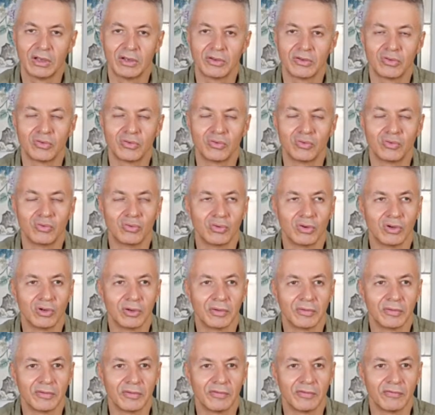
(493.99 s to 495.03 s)

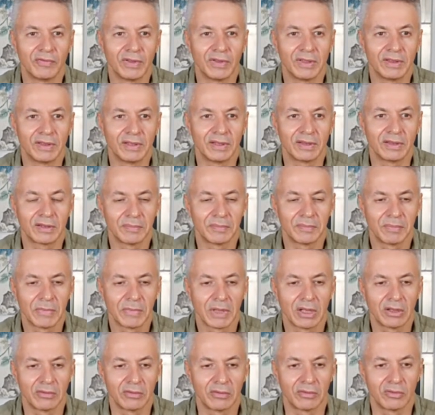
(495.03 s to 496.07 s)
to visit
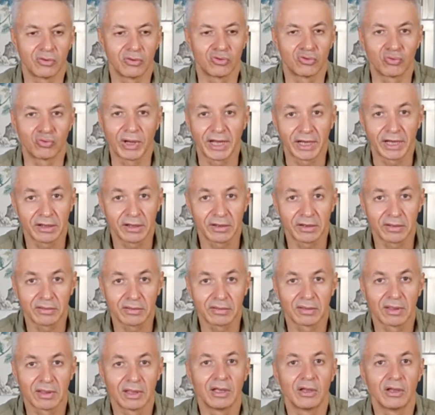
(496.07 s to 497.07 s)
the tracks,